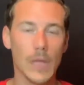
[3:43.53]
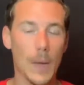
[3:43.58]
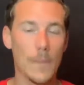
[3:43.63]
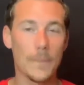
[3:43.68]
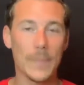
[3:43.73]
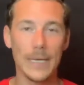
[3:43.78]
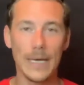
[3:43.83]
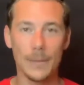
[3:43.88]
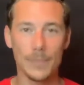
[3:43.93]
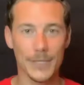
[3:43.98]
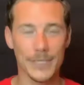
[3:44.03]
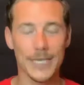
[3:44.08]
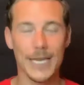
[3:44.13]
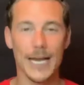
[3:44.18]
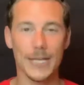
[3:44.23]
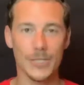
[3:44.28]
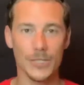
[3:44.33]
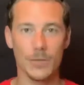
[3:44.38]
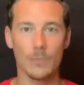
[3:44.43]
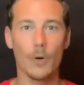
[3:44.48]
be able to
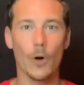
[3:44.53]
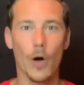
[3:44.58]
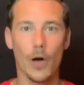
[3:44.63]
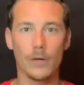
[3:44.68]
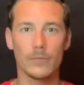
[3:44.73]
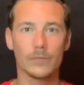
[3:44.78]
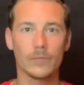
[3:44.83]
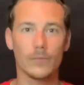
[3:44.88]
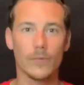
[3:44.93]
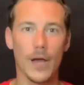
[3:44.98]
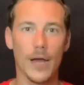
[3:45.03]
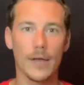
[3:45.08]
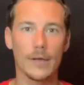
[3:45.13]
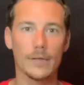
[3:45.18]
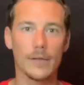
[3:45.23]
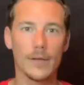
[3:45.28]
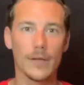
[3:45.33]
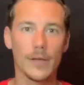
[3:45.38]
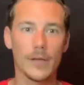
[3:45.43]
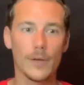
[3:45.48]
catch the ball,
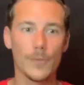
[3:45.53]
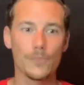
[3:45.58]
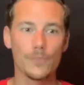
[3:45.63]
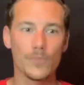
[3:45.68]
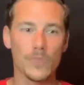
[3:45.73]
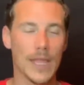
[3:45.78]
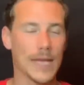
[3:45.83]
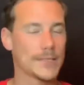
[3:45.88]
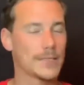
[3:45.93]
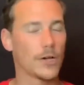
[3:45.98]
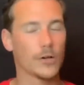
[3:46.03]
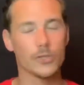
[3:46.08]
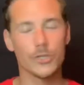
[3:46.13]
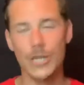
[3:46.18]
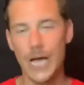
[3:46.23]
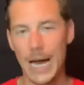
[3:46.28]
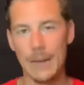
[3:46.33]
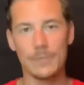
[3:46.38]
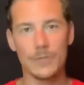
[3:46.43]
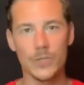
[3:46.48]
right? That's our
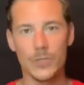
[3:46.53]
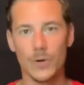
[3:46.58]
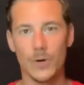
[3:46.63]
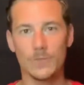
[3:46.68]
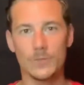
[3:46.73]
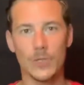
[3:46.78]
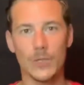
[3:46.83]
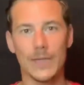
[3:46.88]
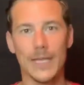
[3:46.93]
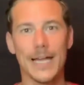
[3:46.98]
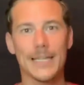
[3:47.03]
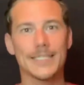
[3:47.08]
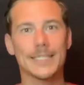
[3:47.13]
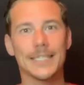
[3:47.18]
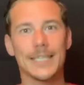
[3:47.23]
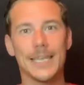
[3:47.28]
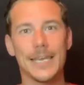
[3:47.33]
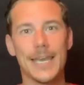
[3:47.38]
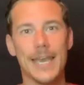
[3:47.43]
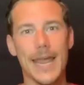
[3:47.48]
job description. That's
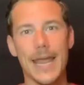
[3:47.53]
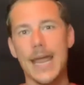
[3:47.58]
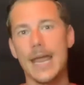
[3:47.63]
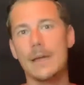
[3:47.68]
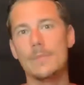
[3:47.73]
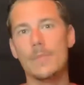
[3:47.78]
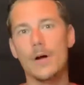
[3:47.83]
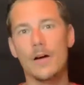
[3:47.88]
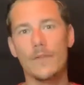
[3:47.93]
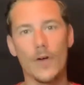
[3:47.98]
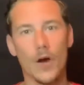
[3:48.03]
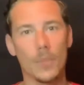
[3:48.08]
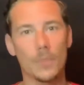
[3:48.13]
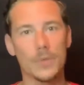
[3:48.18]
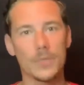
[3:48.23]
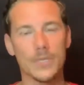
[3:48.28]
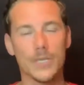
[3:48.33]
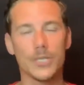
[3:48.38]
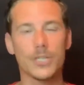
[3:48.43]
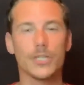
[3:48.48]
the name of our
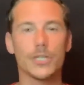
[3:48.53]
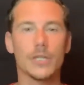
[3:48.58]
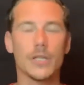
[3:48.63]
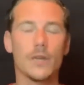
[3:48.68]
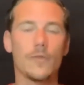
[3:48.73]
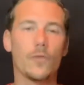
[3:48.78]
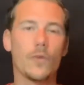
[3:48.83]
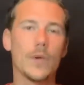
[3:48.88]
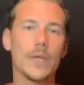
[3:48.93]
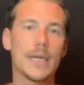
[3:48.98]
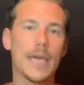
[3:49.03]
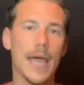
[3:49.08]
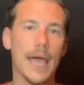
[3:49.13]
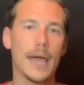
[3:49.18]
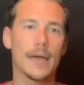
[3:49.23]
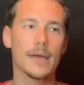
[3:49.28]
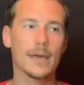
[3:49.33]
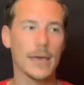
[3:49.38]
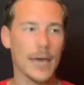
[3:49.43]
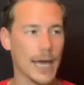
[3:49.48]
position. If we
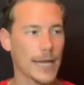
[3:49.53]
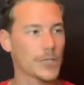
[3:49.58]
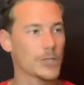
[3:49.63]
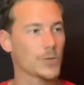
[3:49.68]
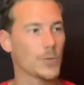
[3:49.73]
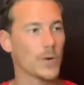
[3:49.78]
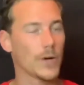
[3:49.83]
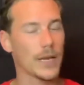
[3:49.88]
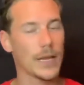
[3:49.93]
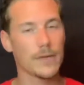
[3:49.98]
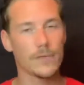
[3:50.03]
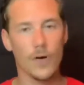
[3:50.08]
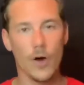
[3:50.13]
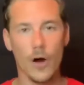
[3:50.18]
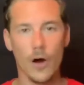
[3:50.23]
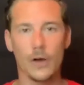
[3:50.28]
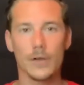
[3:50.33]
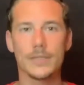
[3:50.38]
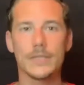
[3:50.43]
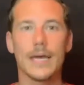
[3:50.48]
can't catch, we're going to have a
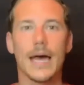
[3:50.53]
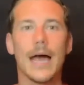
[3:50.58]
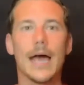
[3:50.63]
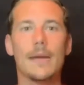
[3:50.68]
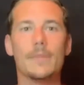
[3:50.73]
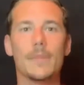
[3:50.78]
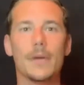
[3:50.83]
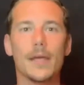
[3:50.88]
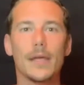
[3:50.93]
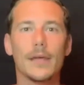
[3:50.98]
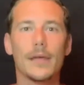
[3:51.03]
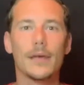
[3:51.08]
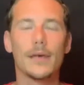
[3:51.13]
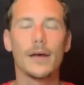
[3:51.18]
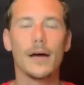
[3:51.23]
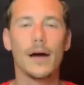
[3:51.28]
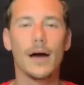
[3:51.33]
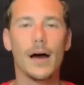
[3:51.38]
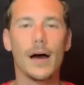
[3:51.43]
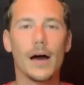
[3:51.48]
hard time
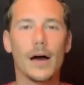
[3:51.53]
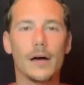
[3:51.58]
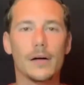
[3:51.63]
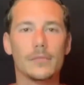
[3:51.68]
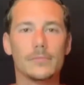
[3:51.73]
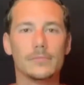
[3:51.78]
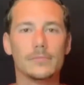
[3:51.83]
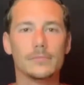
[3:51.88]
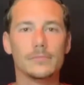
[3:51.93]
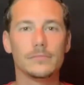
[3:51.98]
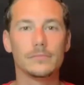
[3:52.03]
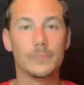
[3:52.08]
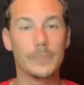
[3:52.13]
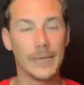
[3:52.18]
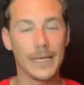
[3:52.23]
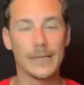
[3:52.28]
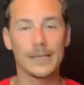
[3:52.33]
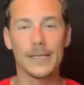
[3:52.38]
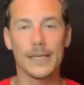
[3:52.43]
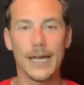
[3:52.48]

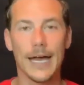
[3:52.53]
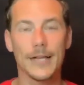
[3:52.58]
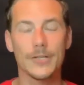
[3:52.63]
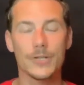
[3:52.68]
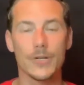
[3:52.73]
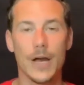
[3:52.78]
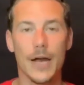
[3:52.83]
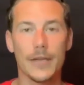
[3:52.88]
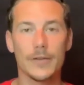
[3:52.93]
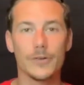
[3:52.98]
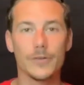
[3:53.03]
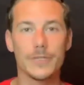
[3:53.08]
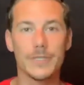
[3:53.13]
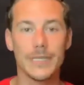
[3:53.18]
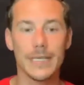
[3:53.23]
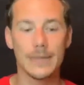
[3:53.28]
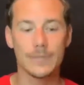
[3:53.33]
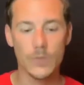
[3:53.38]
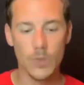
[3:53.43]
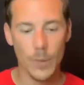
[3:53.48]
being the catcher on your
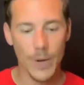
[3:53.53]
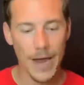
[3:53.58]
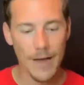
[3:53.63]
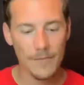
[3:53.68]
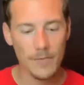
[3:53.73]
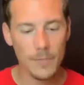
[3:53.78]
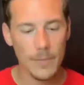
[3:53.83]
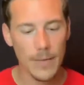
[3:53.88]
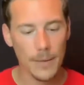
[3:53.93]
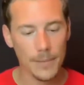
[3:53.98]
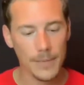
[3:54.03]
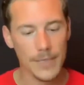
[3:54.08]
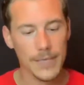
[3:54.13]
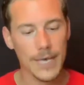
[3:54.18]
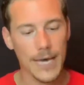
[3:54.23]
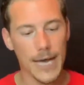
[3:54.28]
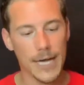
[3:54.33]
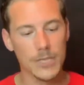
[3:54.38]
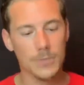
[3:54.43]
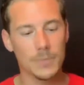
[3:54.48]
team. So we have to be able to
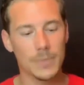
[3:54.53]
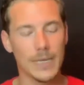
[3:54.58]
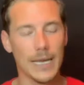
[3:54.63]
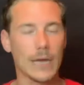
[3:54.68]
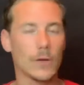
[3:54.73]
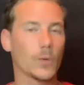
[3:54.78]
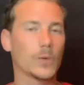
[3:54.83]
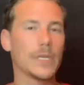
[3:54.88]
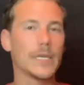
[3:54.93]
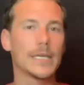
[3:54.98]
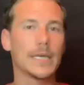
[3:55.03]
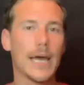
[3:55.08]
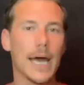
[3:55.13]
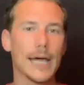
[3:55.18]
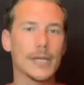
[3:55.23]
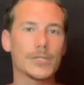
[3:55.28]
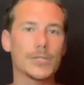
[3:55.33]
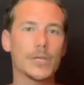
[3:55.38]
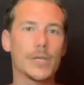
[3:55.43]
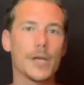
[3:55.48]
catch, but not only
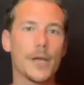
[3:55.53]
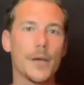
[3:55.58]
catch